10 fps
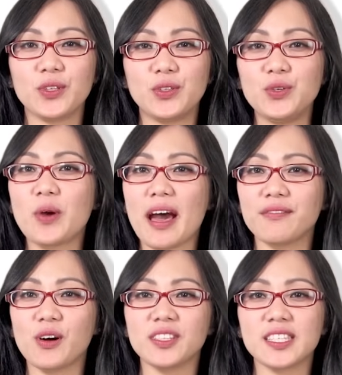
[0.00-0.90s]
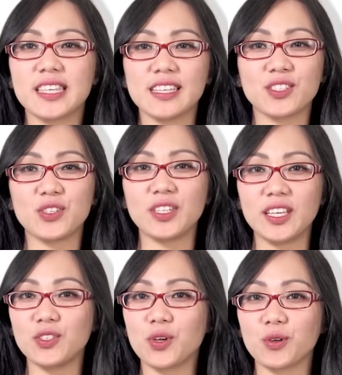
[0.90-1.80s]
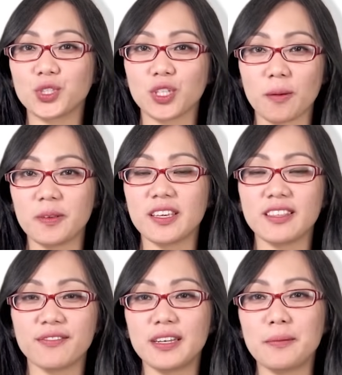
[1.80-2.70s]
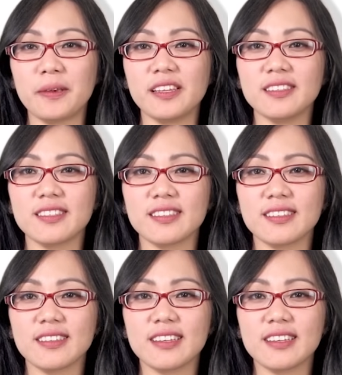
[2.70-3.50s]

Do you have all the skills you need to go shopping in the Philippines?